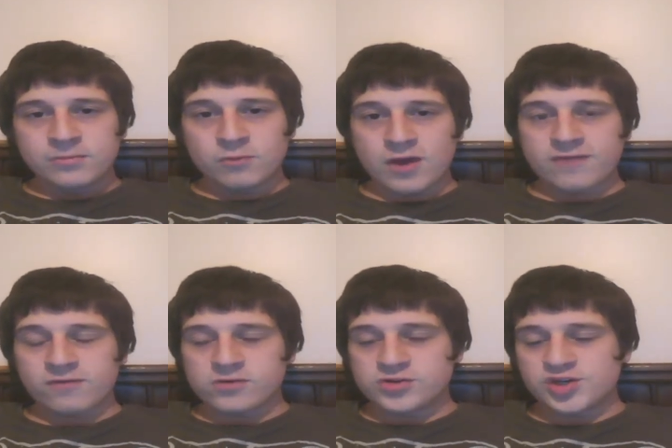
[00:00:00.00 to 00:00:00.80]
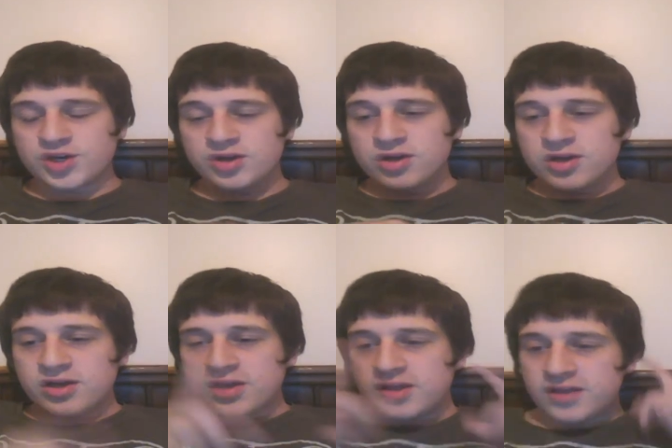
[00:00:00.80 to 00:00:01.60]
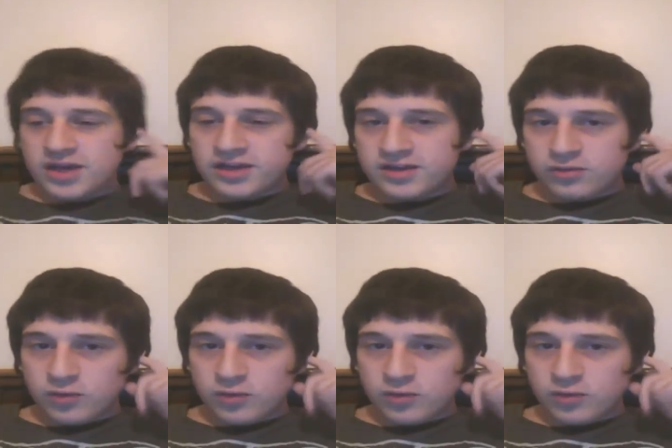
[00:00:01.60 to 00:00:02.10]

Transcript: Red version, and then I did